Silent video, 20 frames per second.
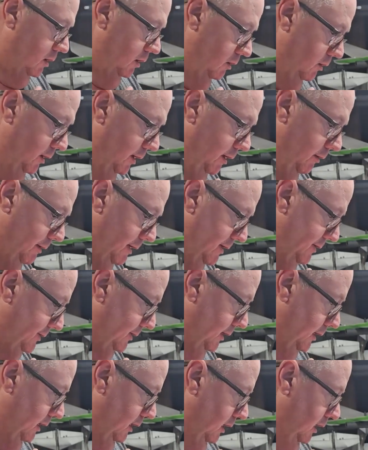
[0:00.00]
Well, anyways,
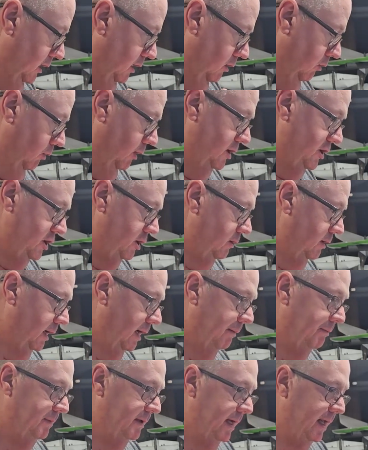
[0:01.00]
once you
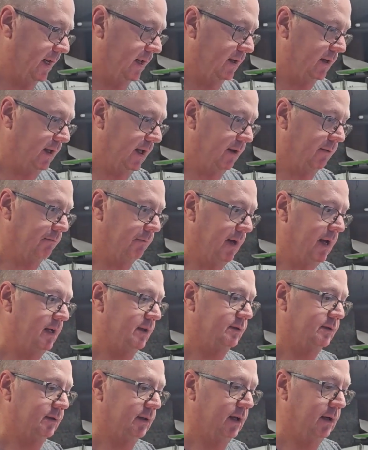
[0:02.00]
update it, it
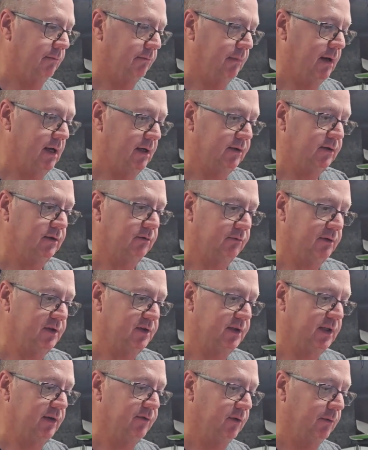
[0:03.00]
makes the
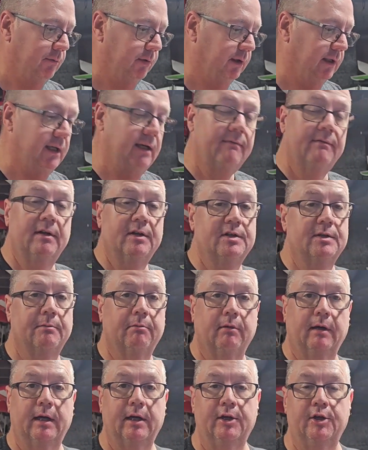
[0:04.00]
receiver believe that it's a
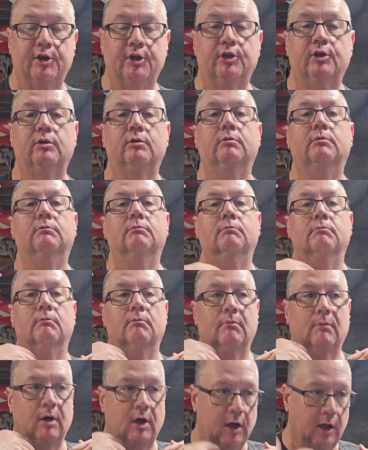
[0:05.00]
brand new,
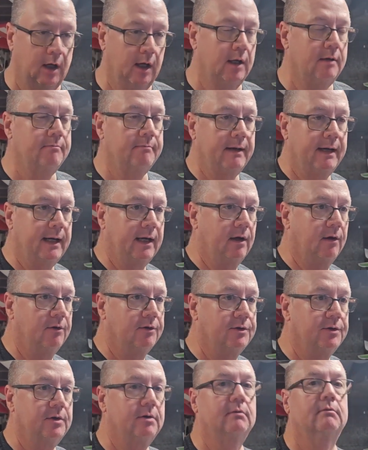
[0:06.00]

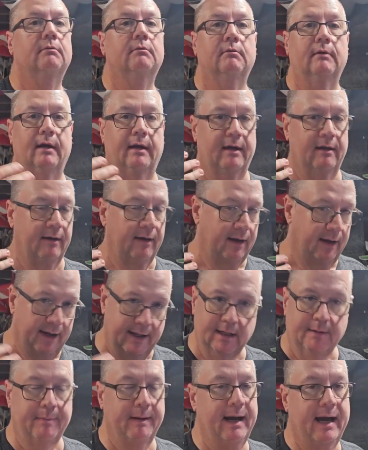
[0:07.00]
unbound,
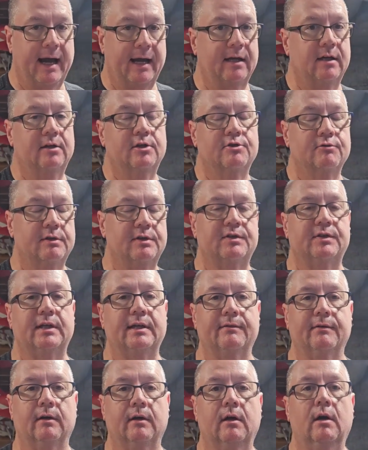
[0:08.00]
in the package
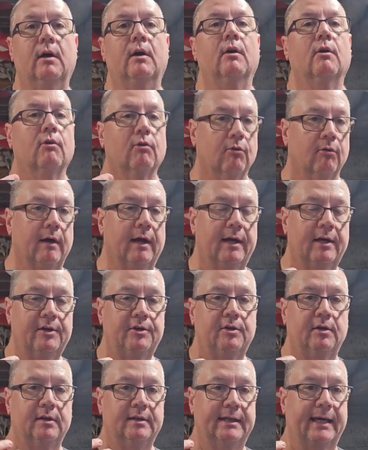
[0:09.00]
receiver, ready
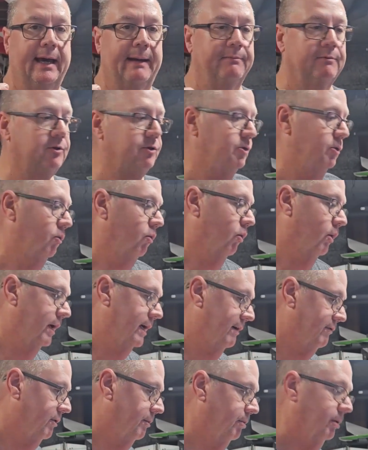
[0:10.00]
to adapt it to
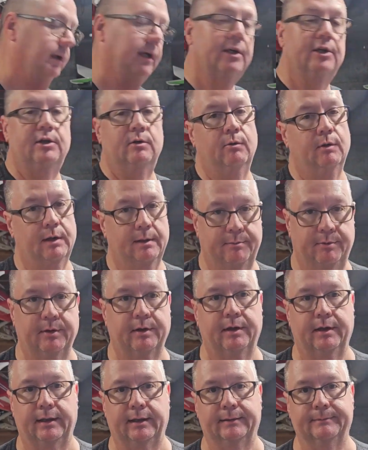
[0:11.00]
whatever plane you want to put
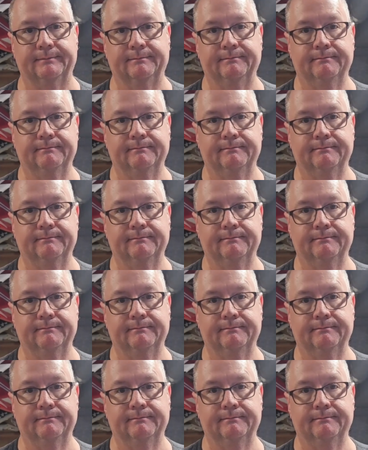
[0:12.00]
it in.